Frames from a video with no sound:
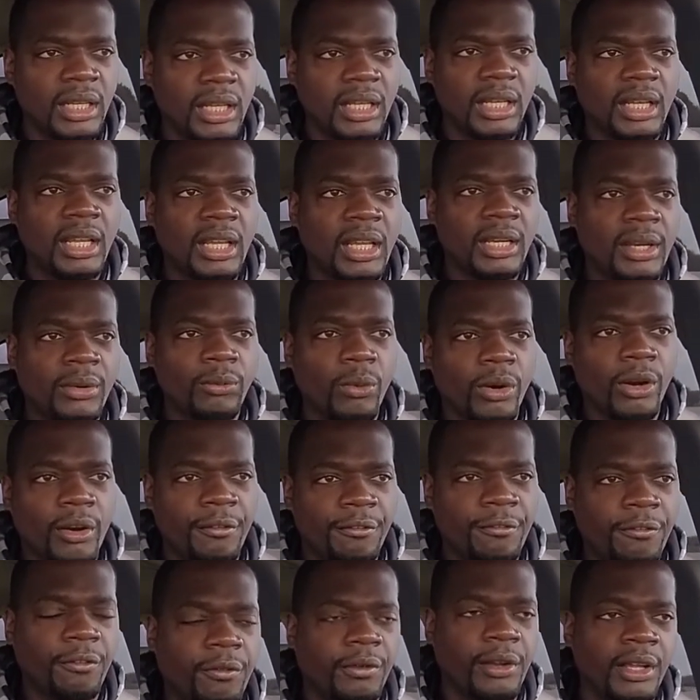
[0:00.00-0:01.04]
anywhere
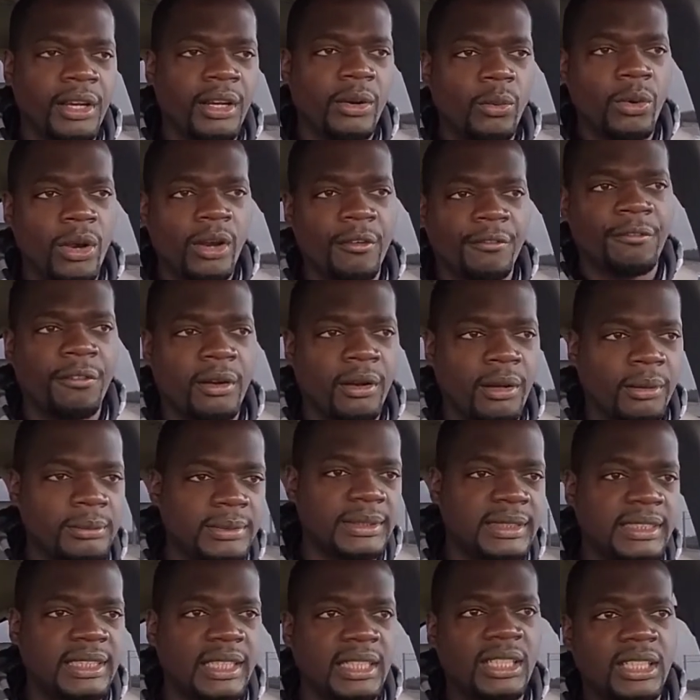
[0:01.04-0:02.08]
anywhere
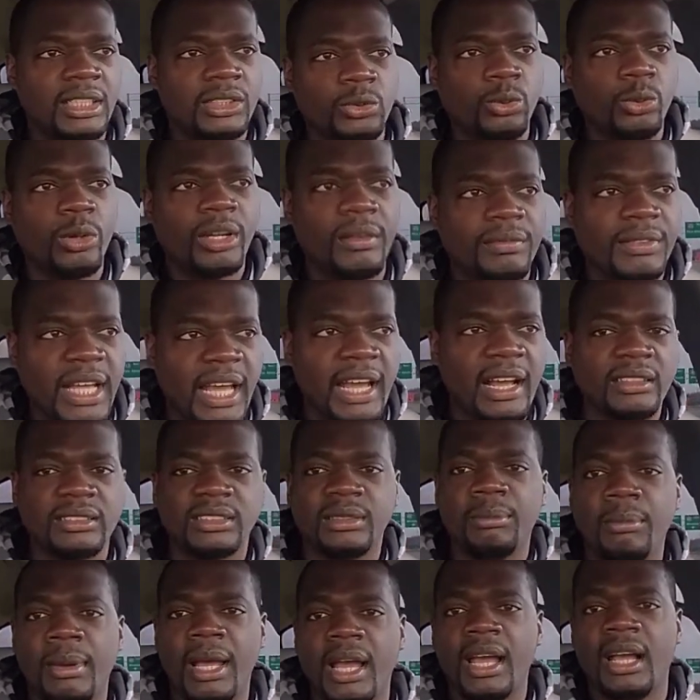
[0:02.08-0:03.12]
from ten to twelve
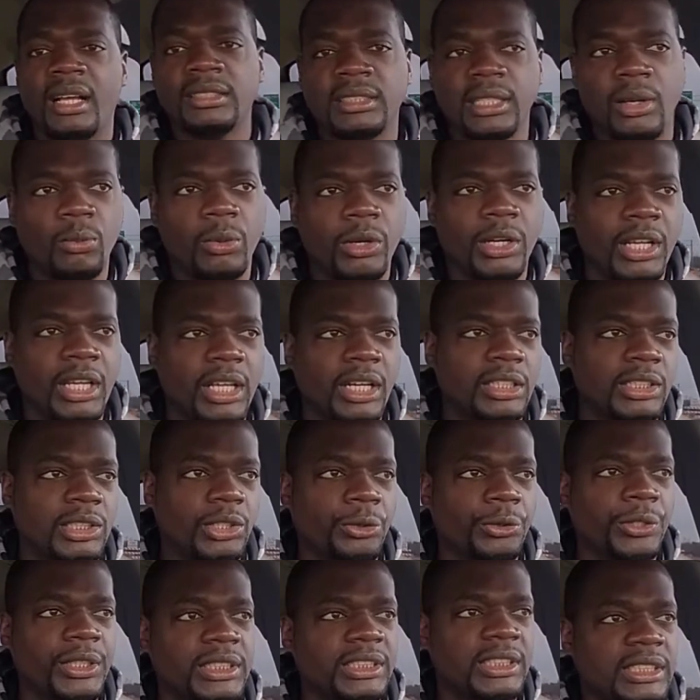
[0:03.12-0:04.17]
thousand miles. I want to get a
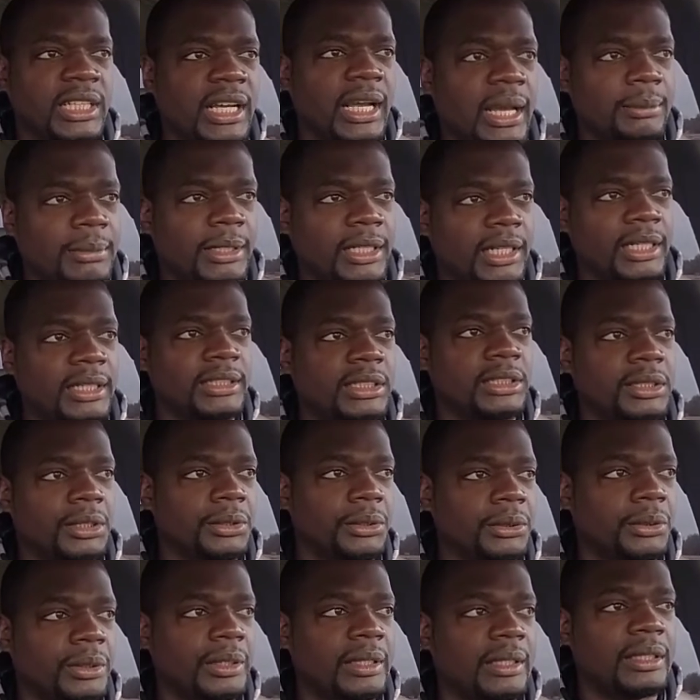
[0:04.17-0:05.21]
grease job done to
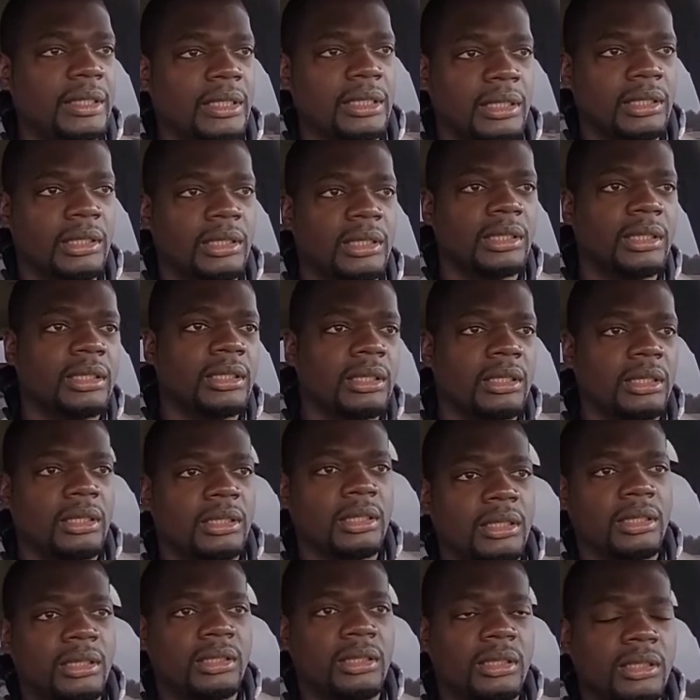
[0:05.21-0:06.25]
it
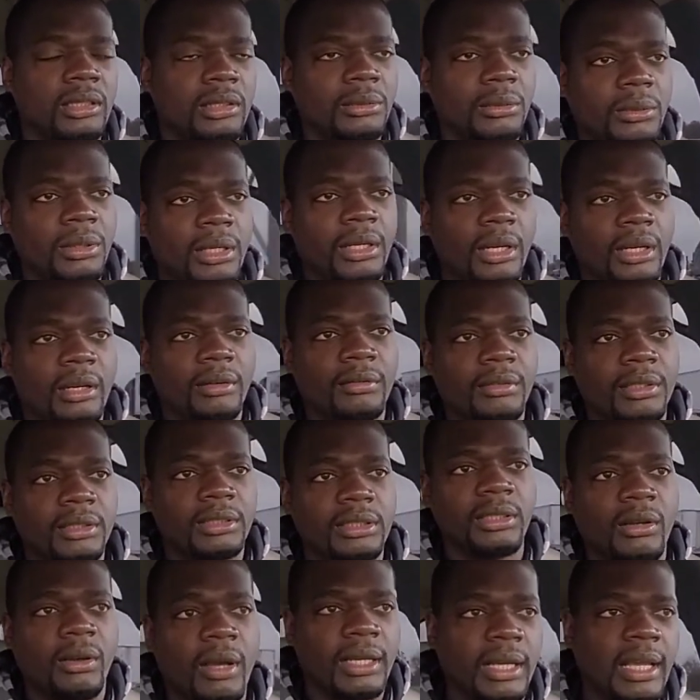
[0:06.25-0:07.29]
or whatever.
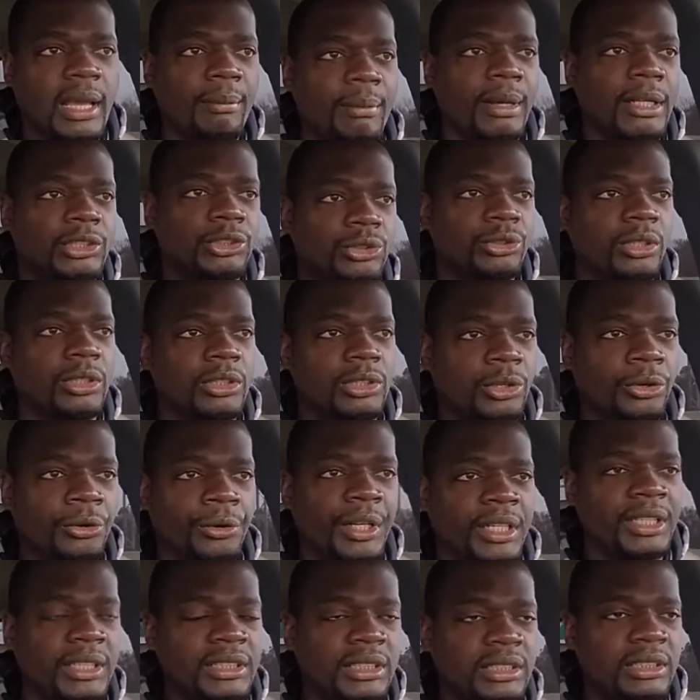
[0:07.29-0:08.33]
So I got my truck
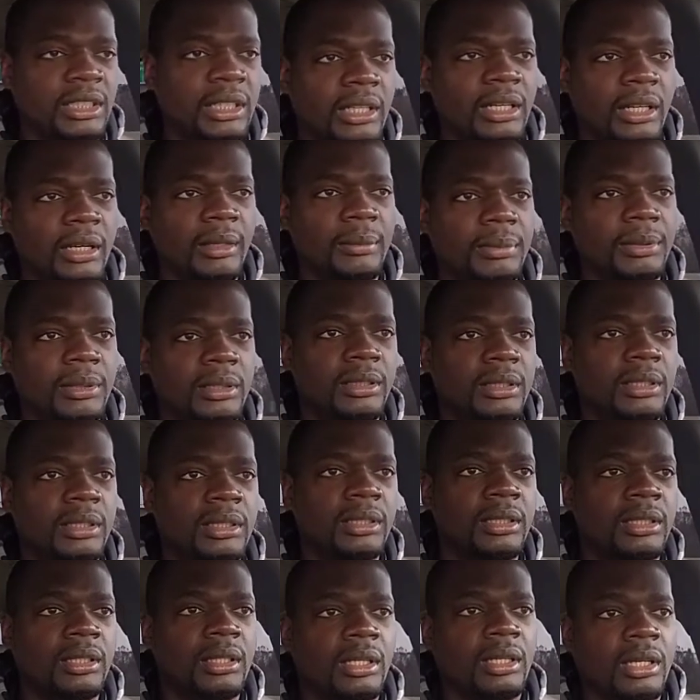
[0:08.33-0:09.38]
greased up.
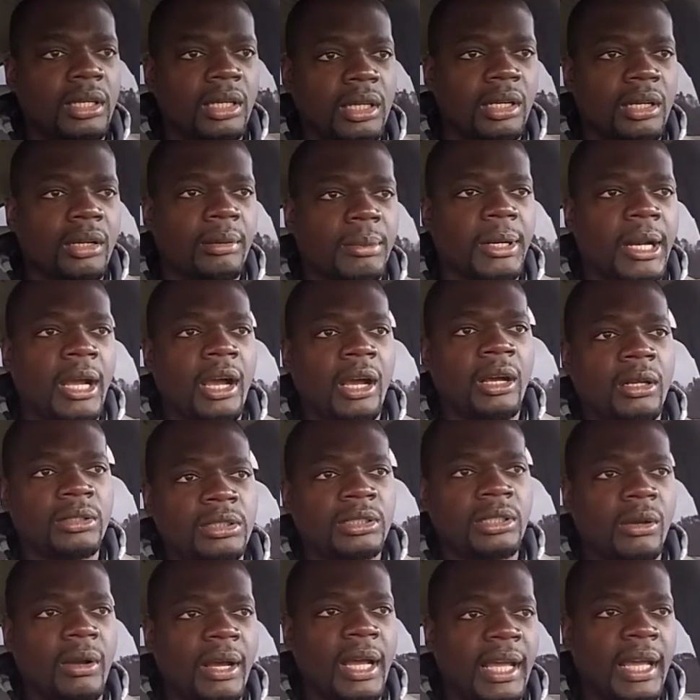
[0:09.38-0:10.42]
Um, and
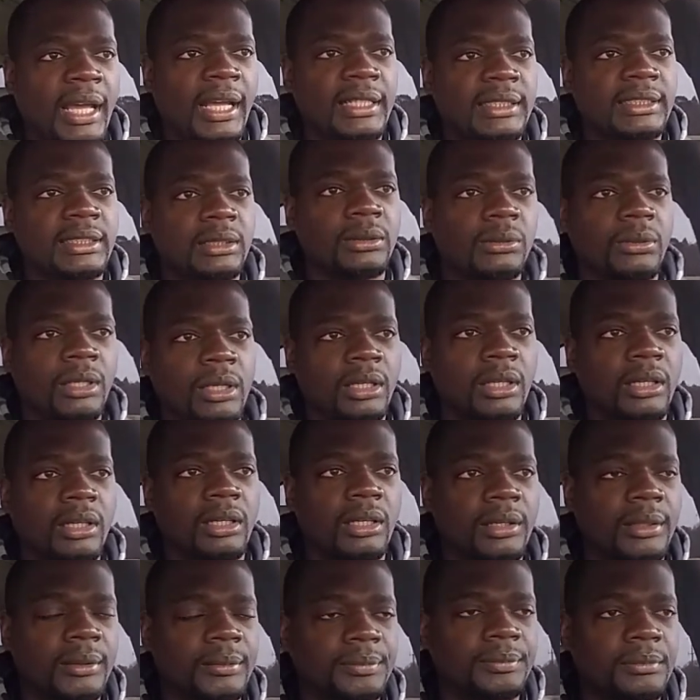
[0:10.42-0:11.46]
also I had to
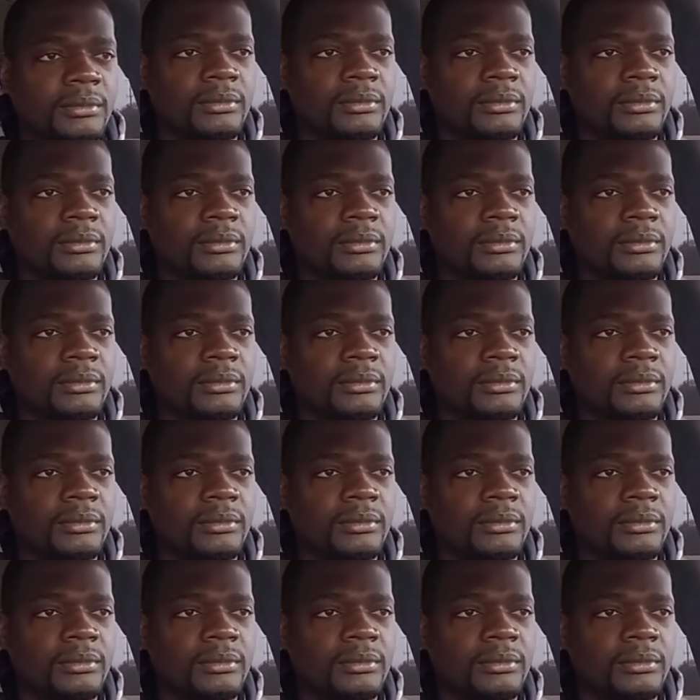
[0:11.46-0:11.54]
um.